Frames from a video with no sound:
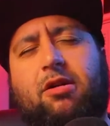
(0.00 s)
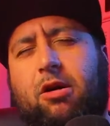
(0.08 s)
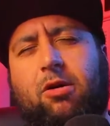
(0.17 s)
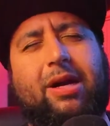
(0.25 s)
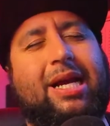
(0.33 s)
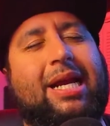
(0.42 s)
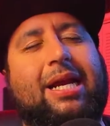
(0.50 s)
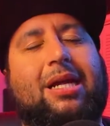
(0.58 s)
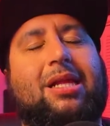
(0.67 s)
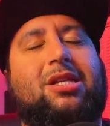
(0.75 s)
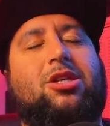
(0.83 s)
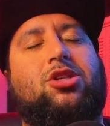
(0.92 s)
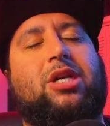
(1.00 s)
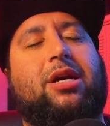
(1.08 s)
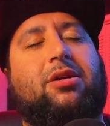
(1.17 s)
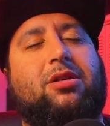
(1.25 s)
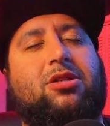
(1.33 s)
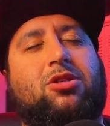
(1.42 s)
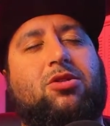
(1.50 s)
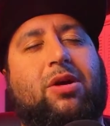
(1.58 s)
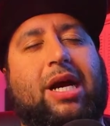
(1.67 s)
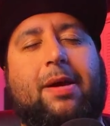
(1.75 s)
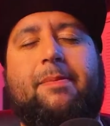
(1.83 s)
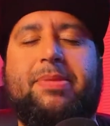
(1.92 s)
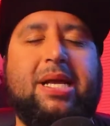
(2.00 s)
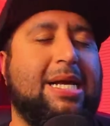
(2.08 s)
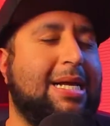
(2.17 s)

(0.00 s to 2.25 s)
Go ahead and click the channel and subscribe.